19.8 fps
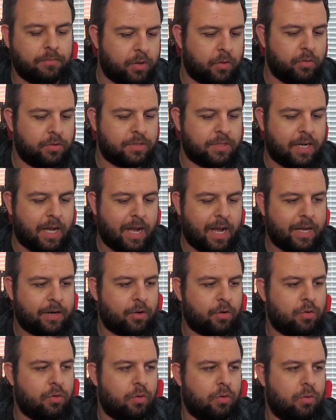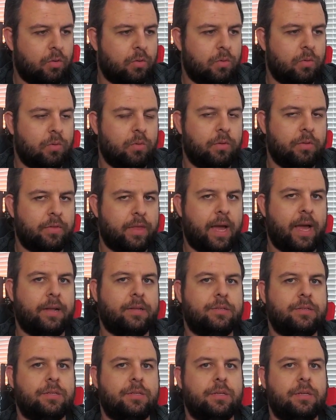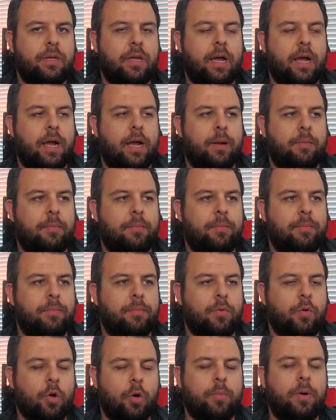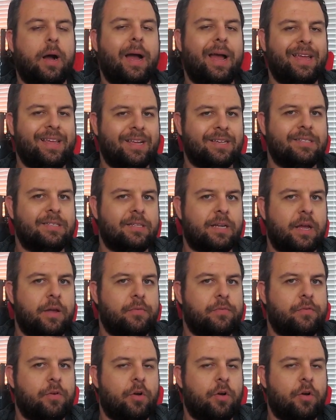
But it was an article that caught my eye yesterday